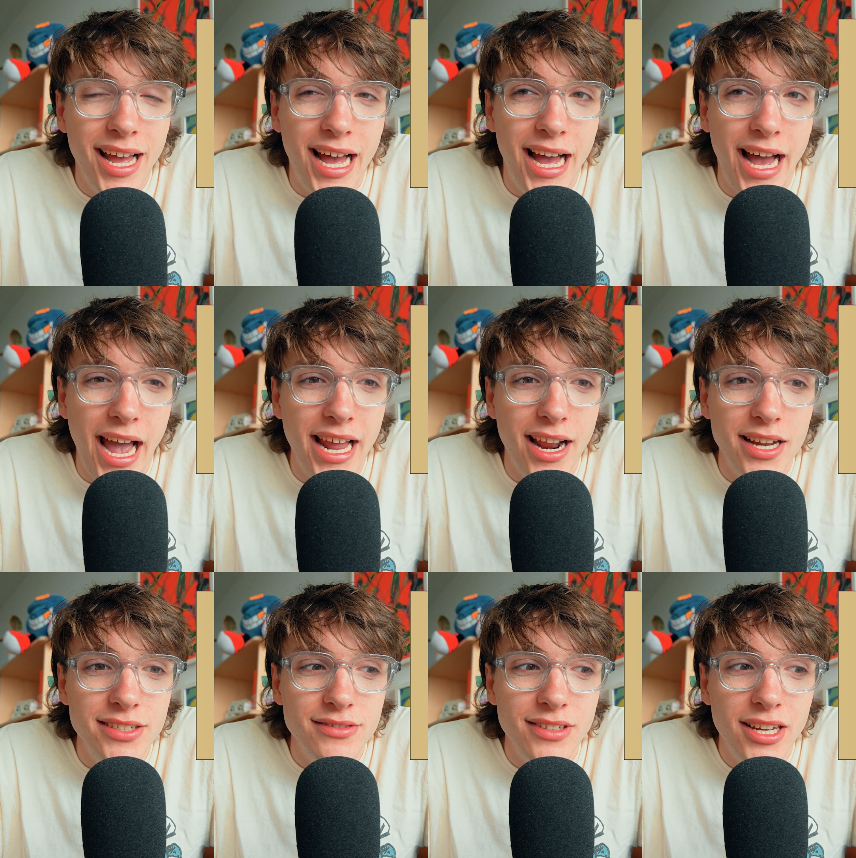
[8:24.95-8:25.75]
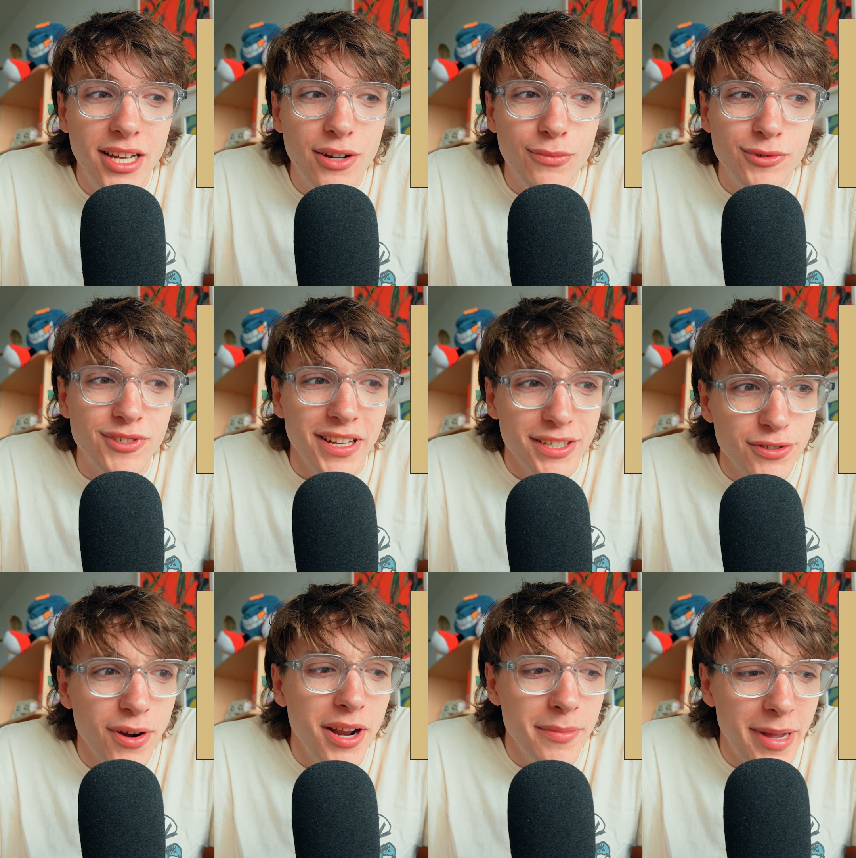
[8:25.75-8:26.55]
And I was like
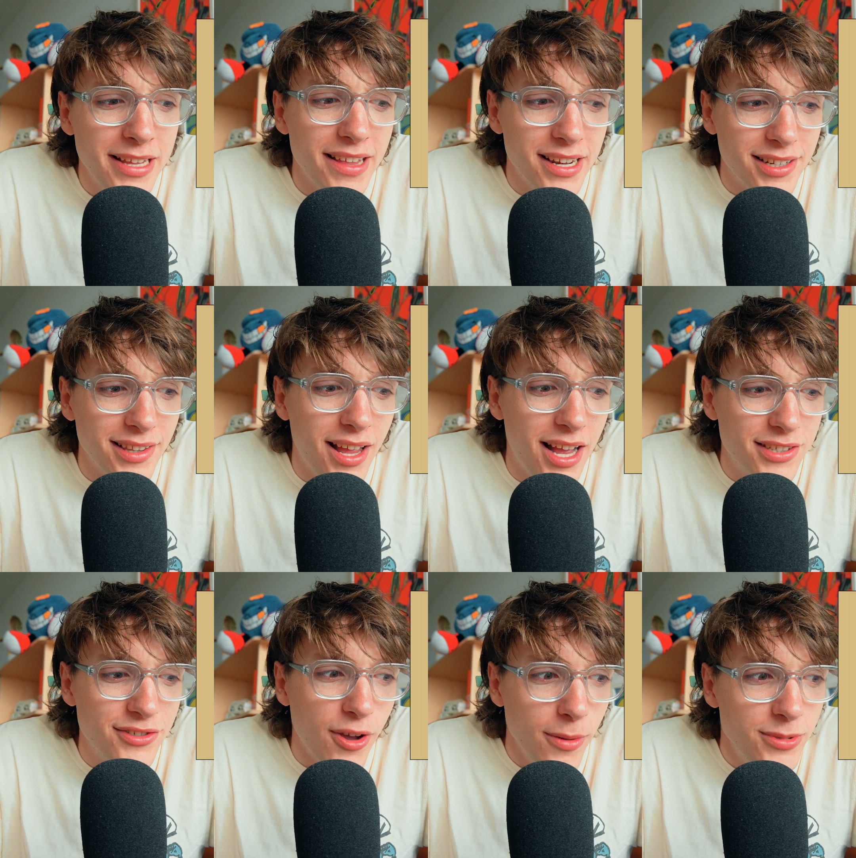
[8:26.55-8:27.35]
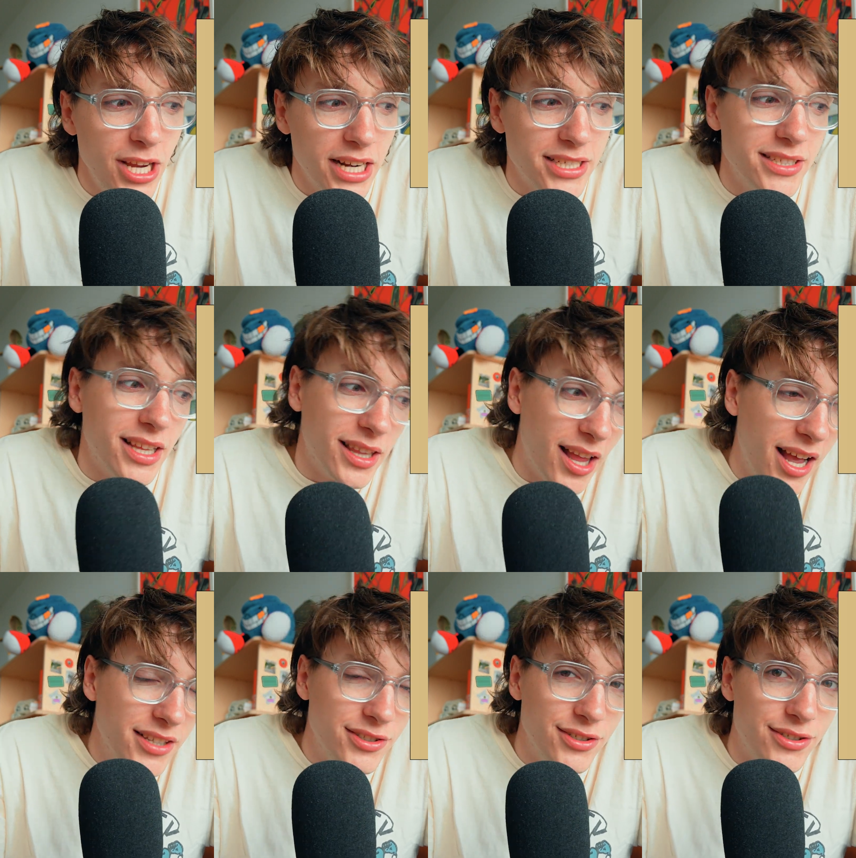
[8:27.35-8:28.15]
trying to make that glass object in the
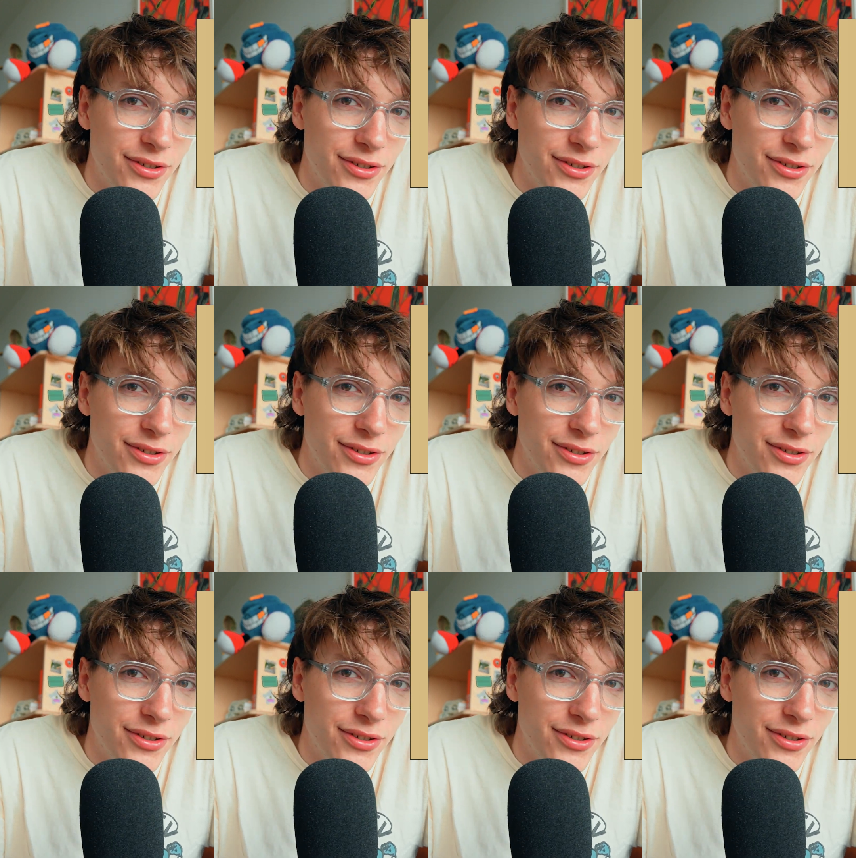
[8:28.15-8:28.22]
last